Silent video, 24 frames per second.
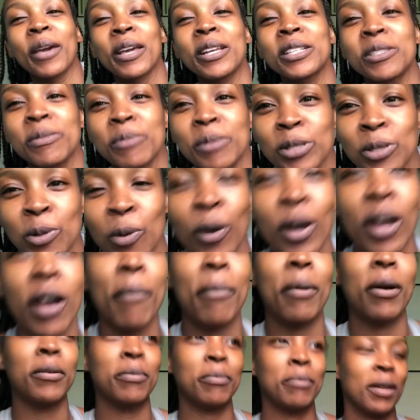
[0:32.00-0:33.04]
to be talking
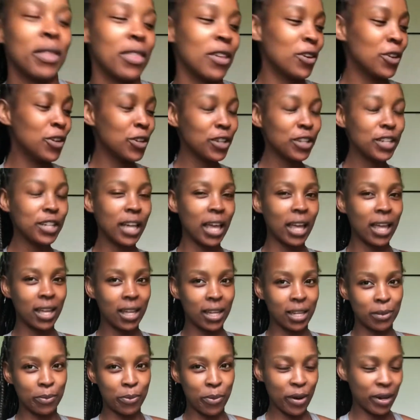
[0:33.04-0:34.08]
about motherhood and
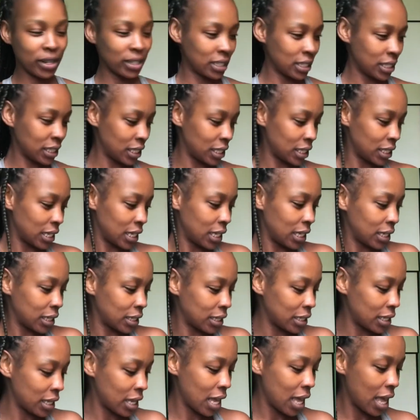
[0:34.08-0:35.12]
pregnancy.
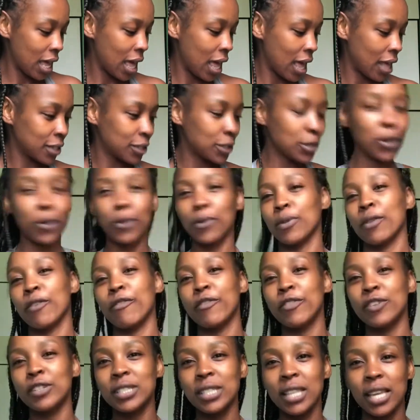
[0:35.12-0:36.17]
So the
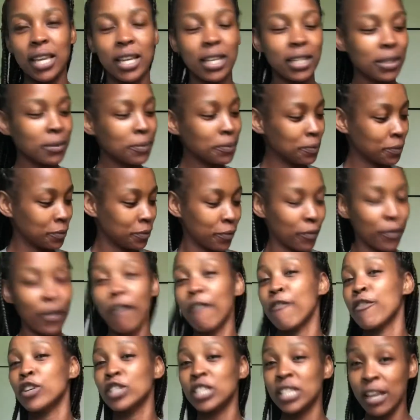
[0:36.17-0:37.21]
first thing
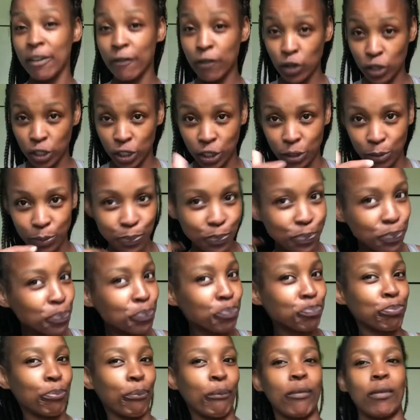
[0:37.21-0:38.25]
first,
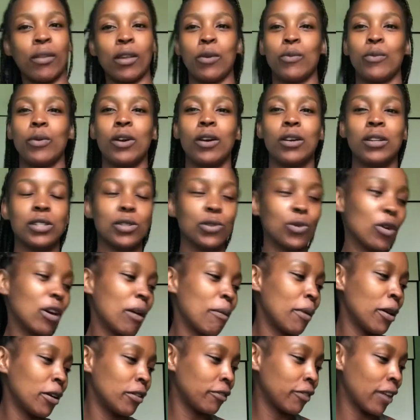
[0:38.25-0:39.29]
we're gonna talk
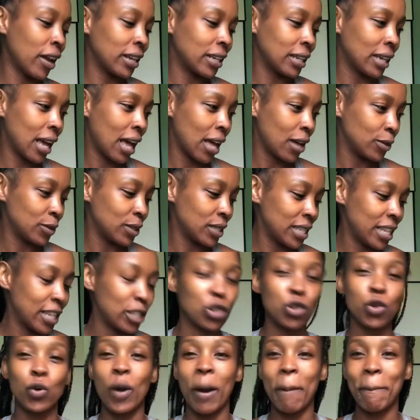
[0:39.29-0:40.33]
about finding out that
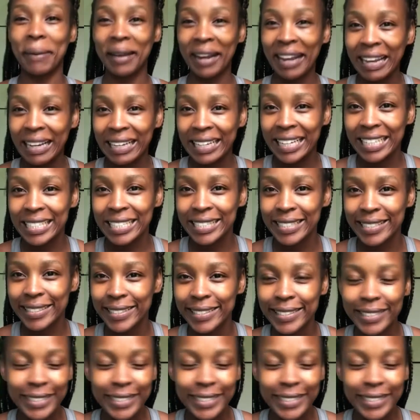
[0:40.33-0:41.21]
you are pregnant.